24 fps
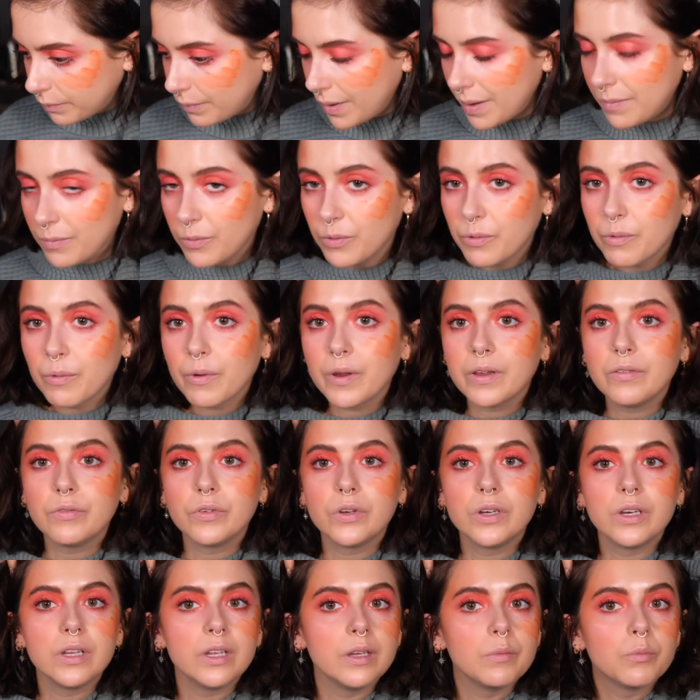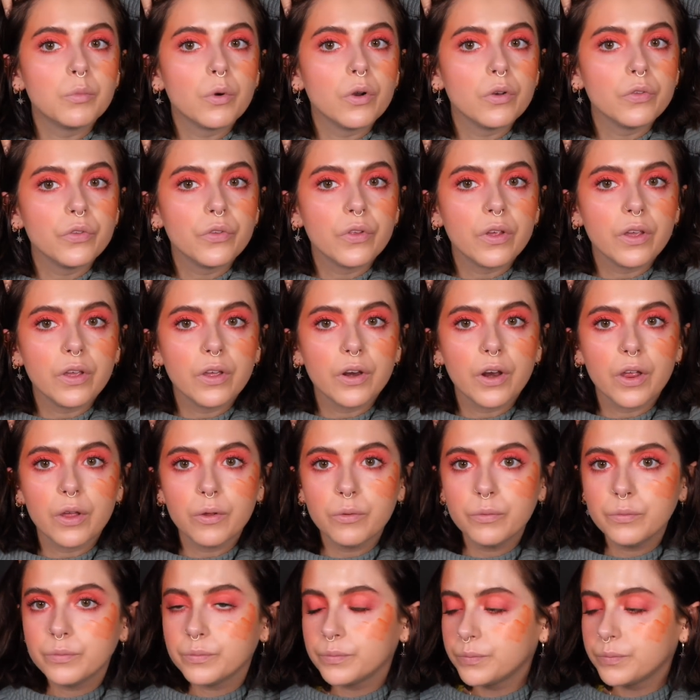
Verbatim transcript: Maybe we won't even need bronzer, you know.